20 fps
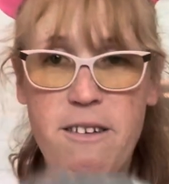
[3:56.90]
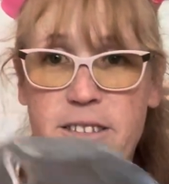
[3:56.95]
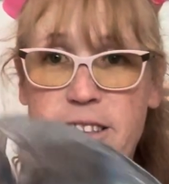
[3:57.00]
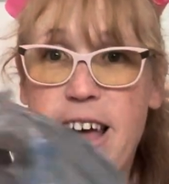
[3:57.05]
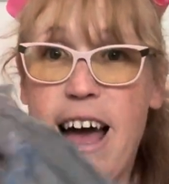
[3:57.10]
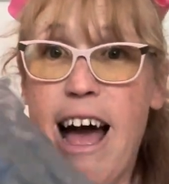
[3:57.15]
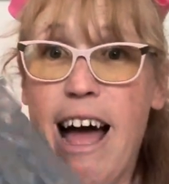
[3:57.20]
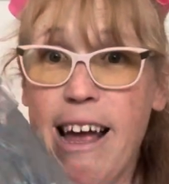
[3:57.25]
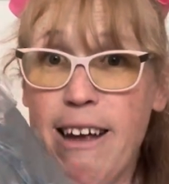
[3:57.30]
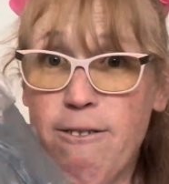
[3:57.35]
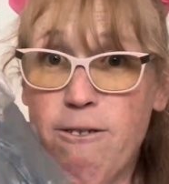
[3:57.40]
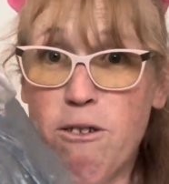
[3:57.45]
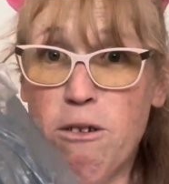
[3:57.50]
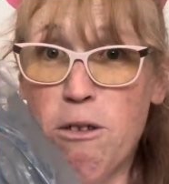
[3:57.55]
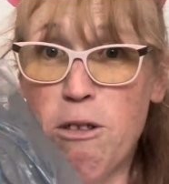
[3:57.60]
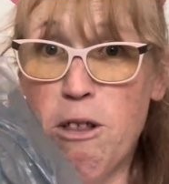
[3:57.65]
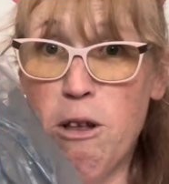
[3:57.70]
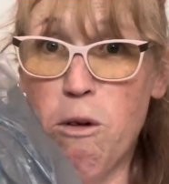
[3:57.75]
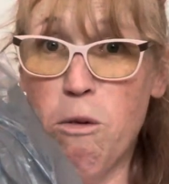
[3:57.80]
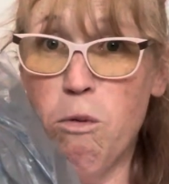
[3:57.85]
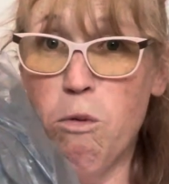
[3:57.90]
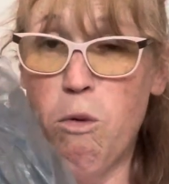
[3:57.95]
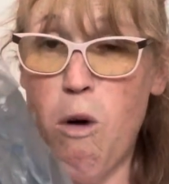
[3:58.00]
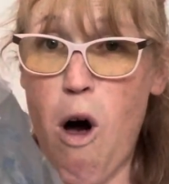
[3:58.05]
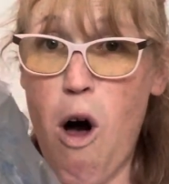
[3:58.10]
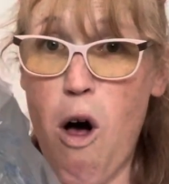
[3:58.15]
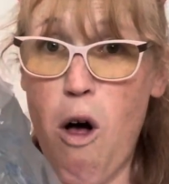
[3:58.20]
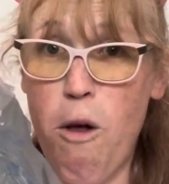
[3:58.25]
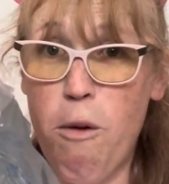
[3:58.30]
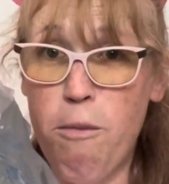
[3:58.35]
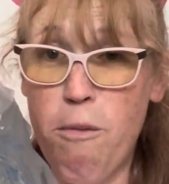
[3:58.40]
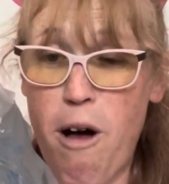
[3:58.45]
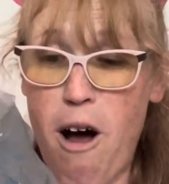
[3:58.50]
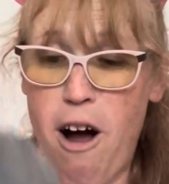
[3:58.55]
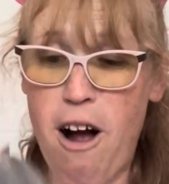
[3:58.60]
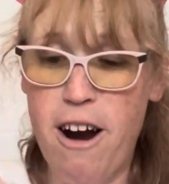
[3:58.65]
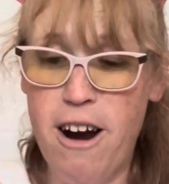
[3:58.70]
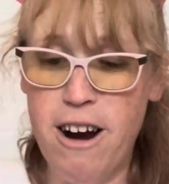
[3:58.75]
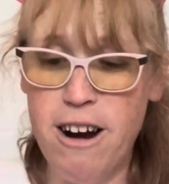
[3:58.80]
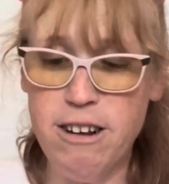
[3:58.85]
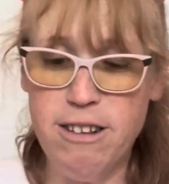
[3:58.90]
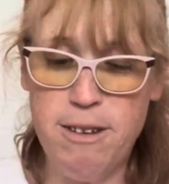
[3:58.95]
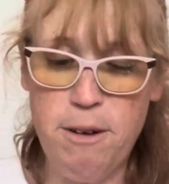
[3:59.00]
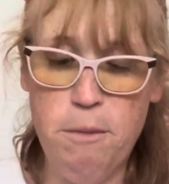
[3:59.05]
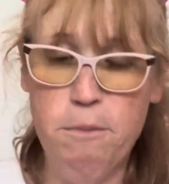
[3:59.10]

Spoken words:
time for the Walmart